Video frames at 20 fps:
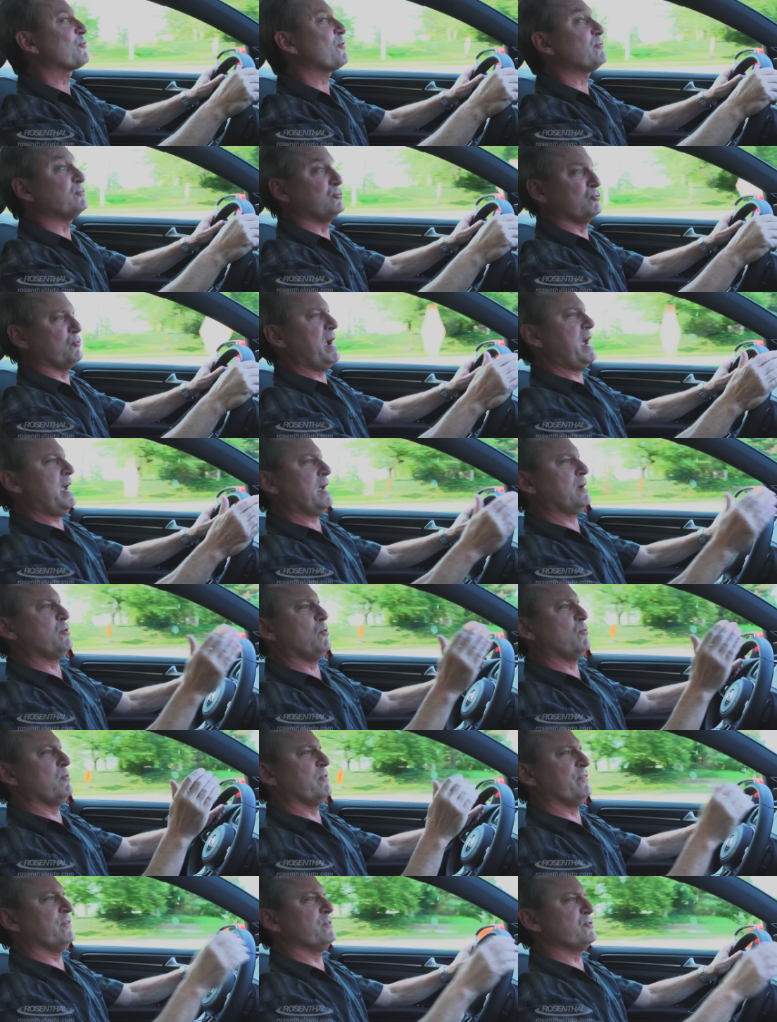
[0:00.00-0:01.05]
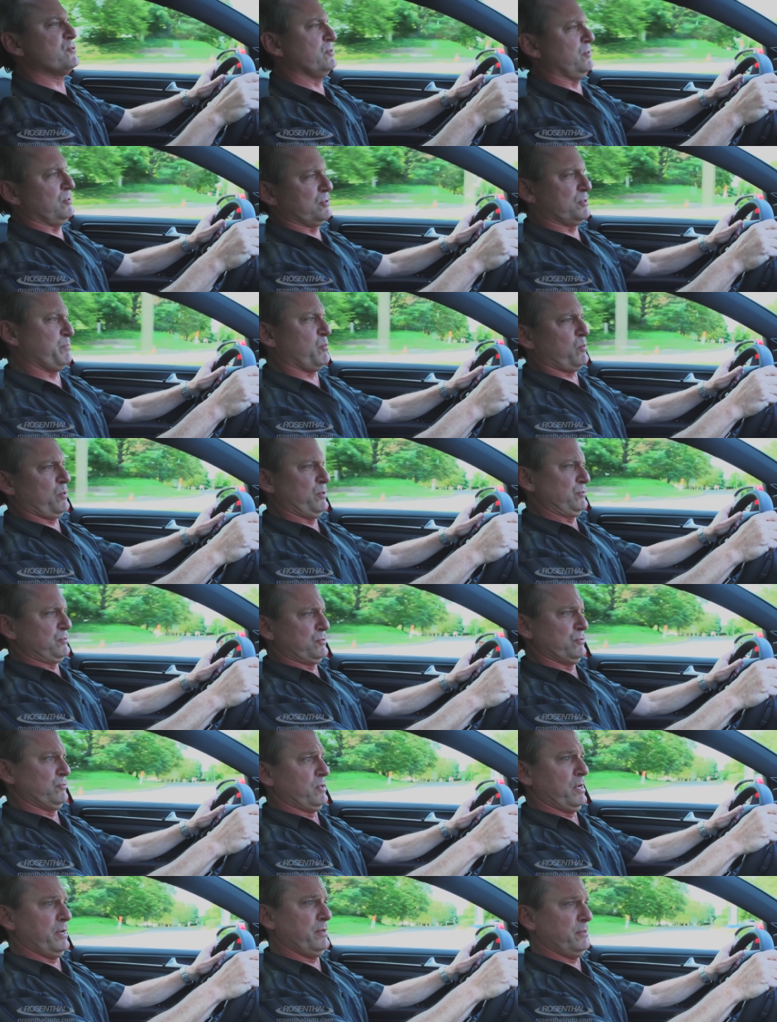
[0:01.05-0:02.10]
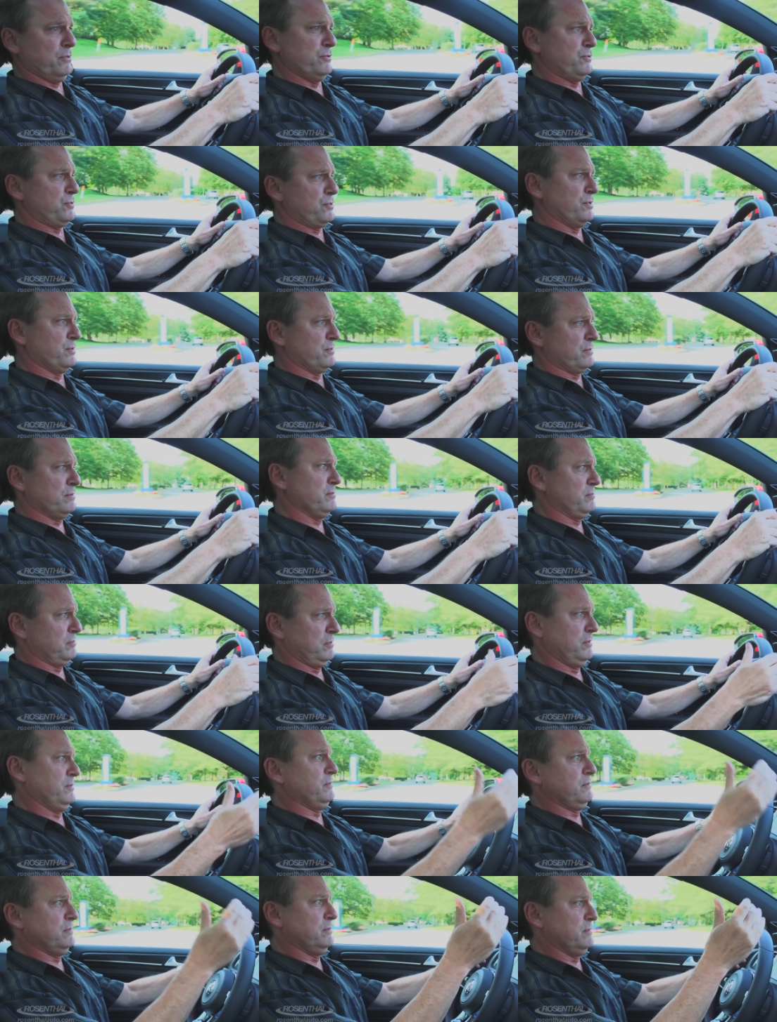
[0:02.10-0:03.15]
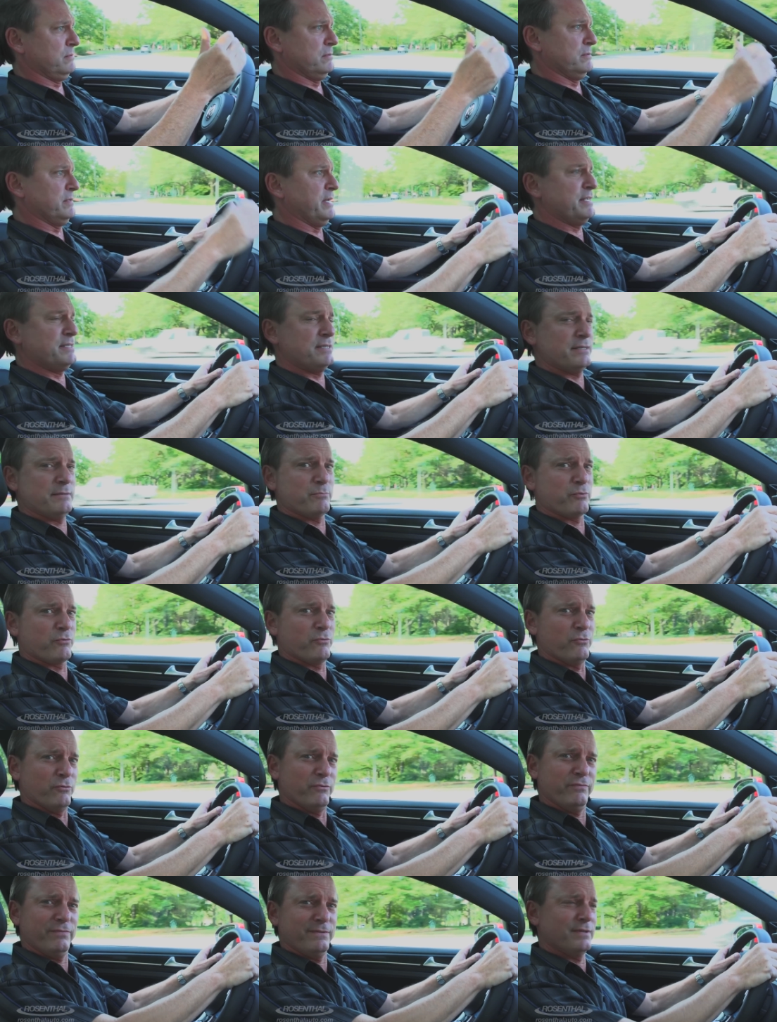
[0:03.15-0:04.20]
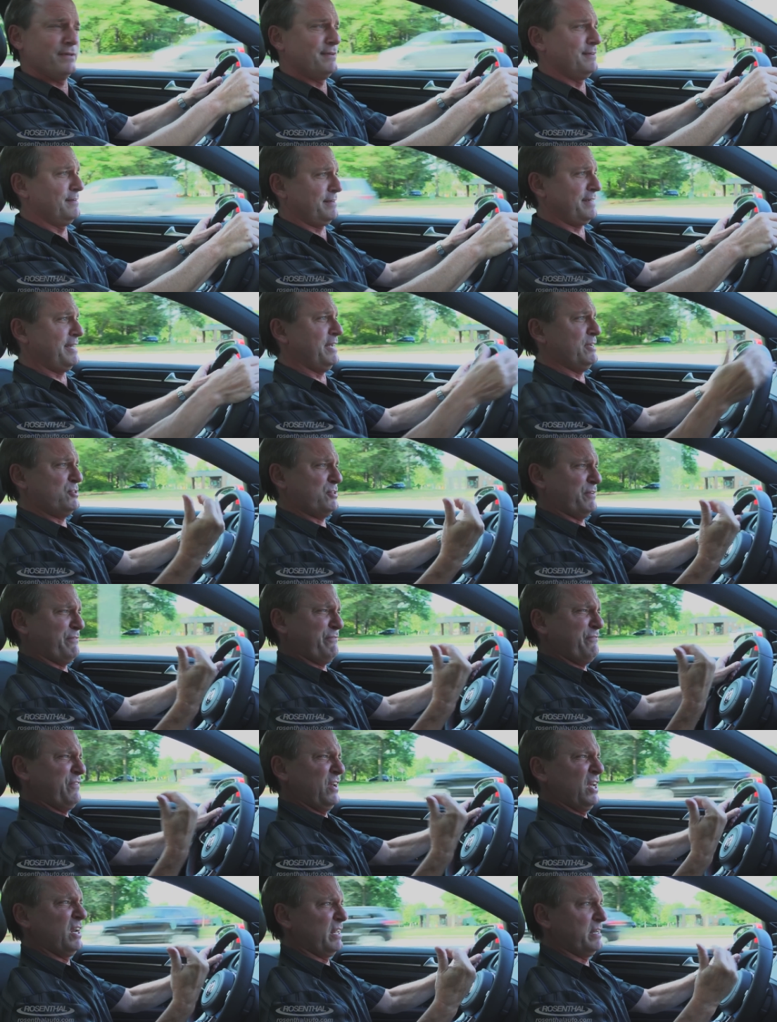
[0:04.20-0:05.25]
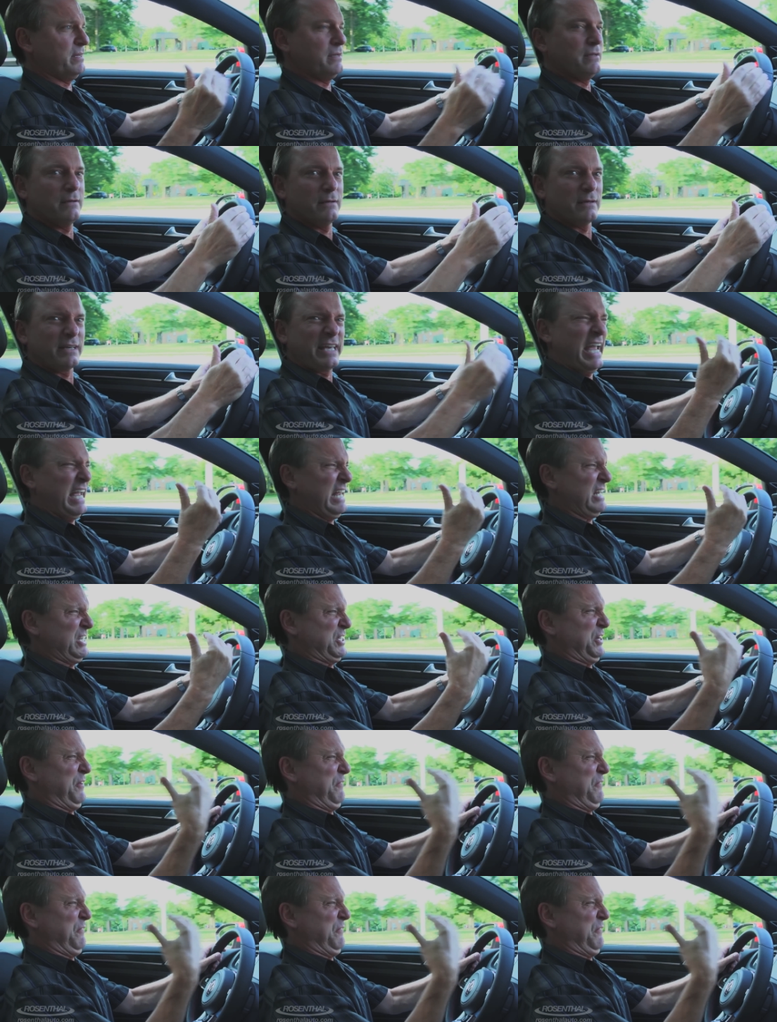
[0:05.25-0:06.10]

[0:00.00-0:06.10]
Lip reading: drag coefficient is 0.29 this year. Ooh, that's improved. Can't you feel it? Can't you